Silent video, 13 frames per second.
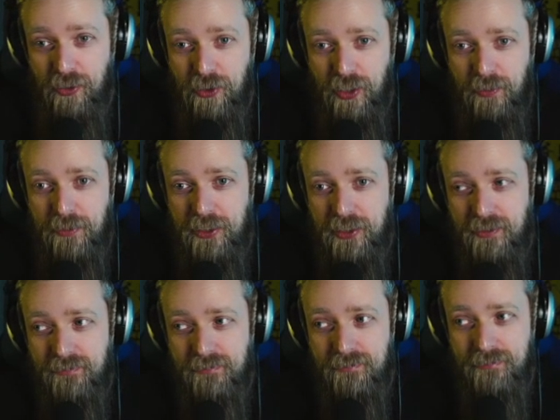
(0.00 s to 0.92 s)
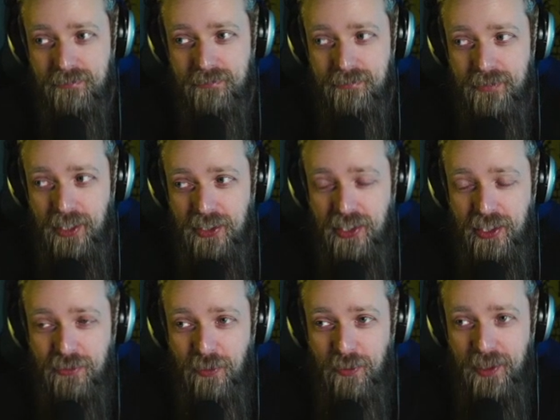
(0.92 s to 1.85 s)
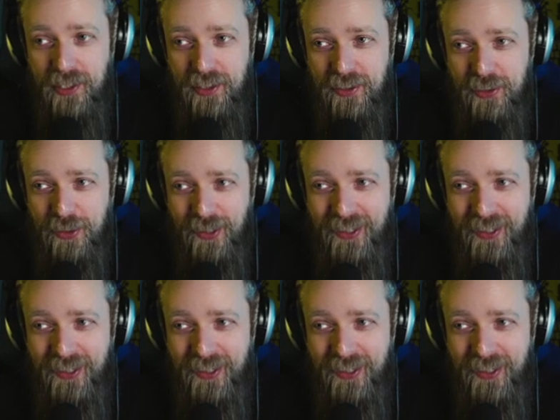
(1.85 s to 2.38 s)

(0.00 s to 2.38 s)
jumps. Guess that's what we're gonna do.